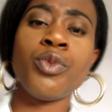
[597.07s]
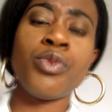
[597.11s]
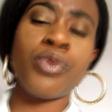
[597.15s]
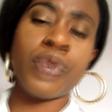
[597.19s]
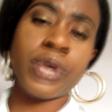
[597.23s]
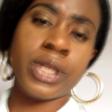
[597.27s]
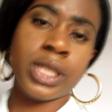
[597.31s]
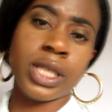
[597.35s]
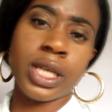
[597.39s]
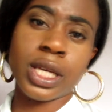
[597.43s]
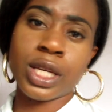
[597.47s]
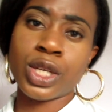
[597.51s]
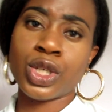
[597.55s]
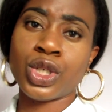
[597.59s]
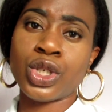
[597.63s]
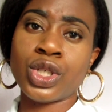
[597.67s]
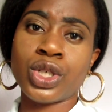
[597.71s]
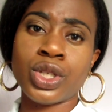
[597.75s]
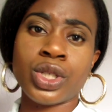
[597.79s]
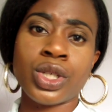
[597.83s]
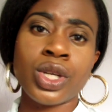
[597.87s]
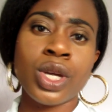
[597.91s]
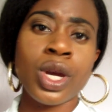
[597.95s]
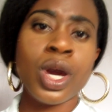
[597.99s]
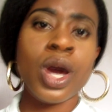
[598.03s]

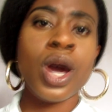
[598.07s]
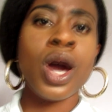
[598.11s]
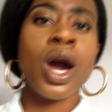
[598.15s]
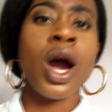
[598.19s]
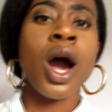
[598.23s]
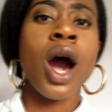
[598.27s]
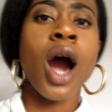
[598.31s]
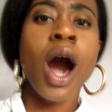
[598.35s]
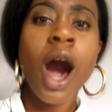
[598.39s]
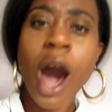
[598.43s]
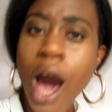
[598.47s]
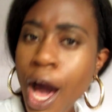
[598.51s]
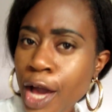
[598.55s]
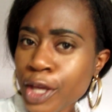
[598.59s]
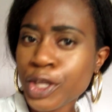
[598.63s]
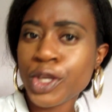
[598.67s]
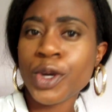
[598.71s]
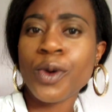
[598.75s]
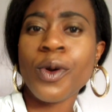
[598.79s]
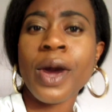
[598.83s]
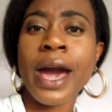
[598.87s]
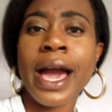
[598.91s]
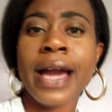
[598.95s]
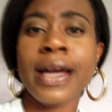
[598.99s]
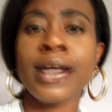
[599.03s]
British? Are
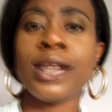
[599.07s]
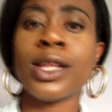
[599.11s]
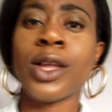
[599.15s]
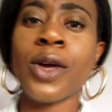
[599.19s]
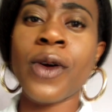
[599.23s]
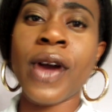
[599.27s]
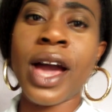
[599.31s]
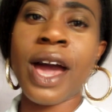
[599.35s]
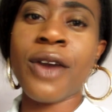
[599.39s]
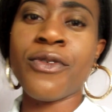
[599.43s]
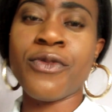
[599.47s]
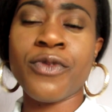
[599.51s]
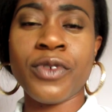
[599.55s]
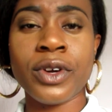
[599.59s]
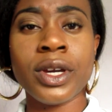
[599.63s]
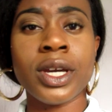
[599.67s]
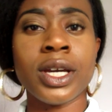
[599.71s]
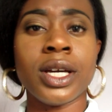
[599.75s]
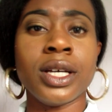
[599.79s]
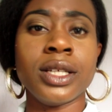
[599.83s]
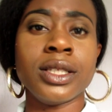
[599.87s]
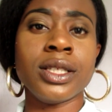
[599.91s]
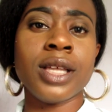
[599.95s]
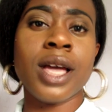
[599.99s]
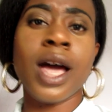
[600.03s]
you
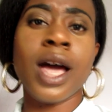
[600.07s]
Anglo-African?